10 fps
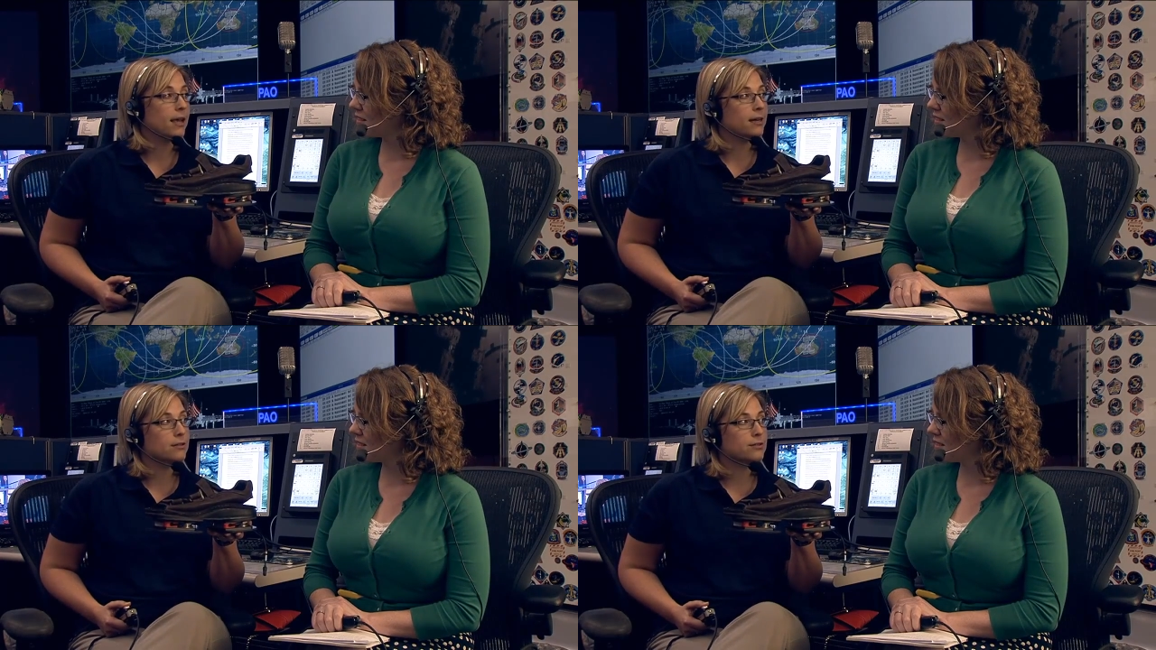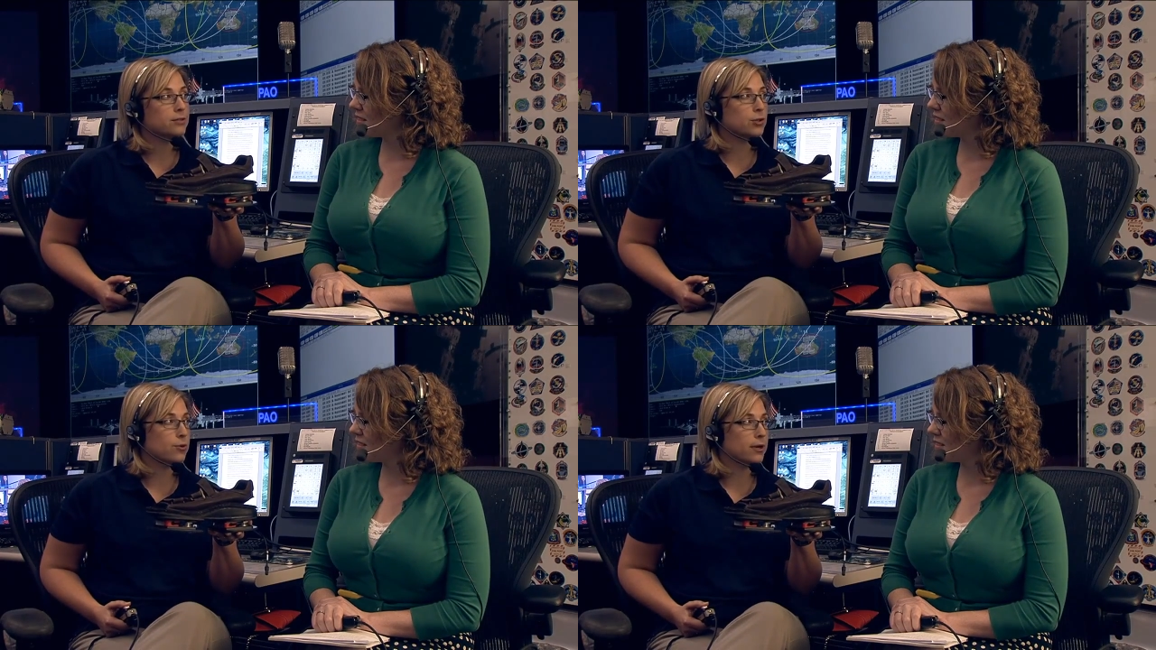Speaker 1: and also
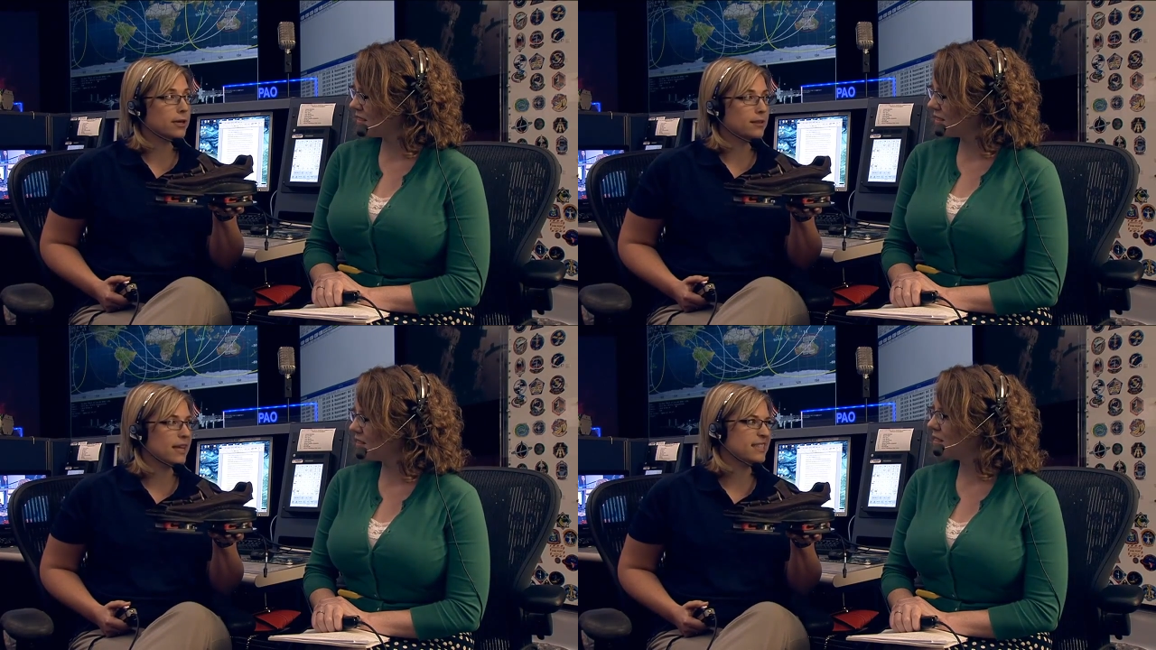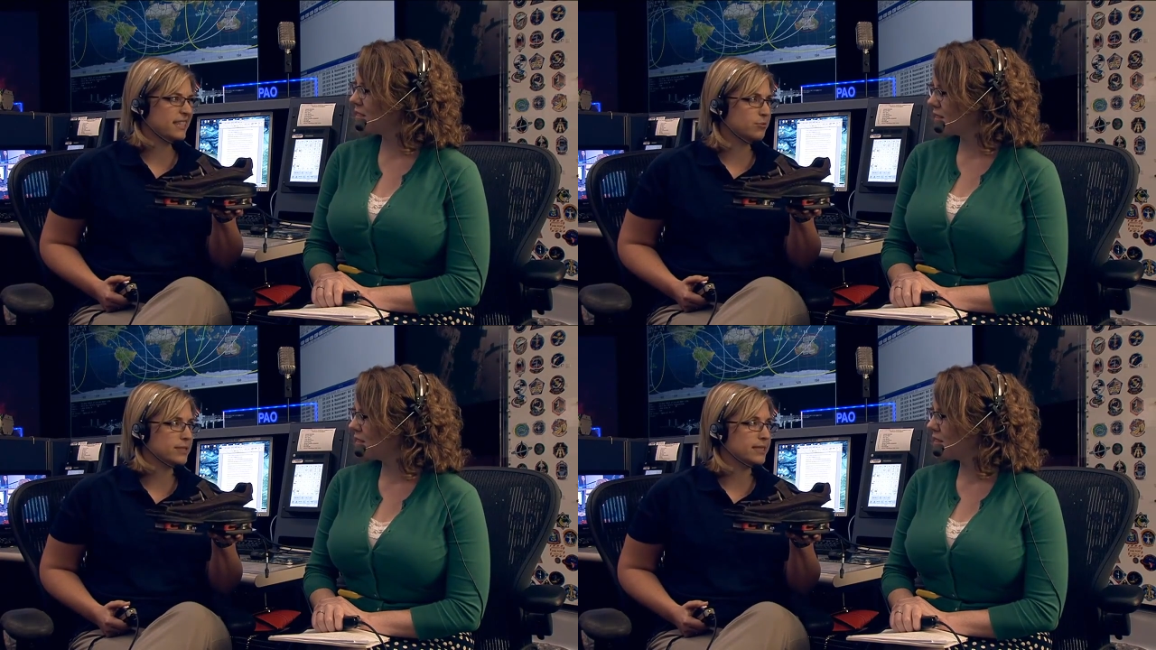torque. That's
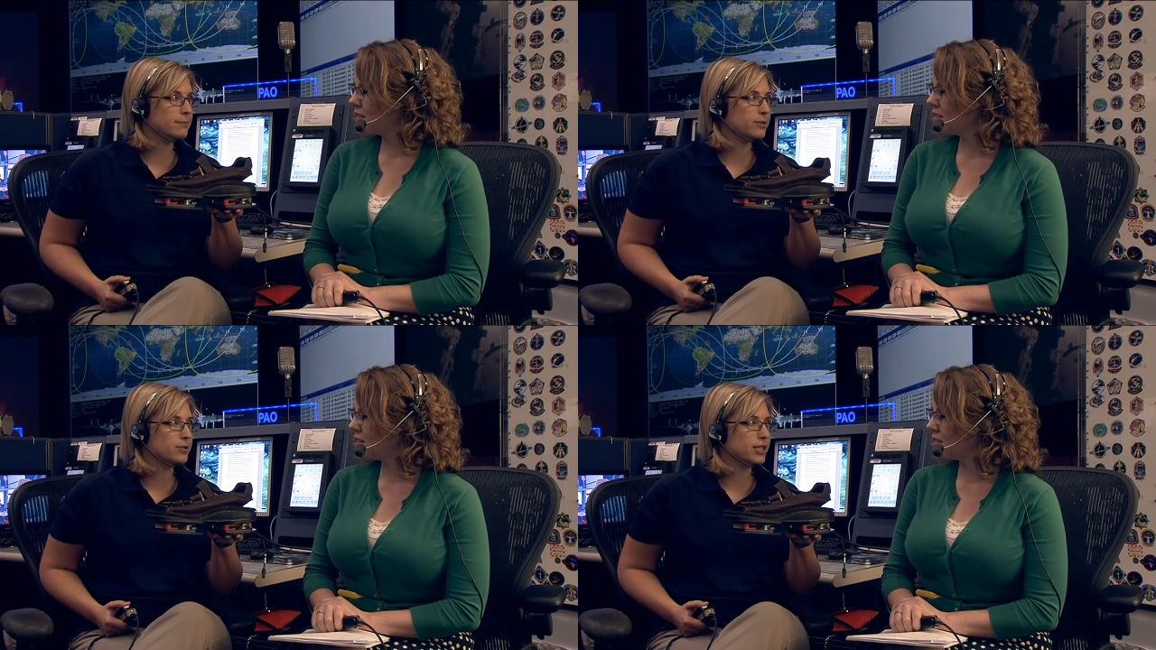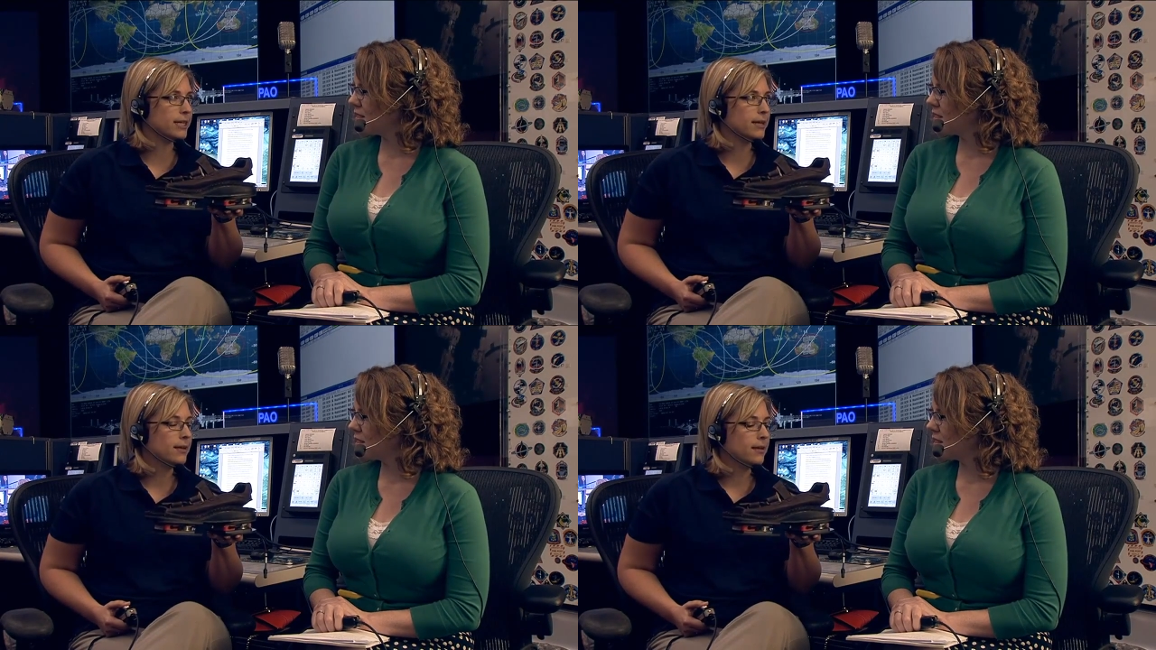the twisting motion.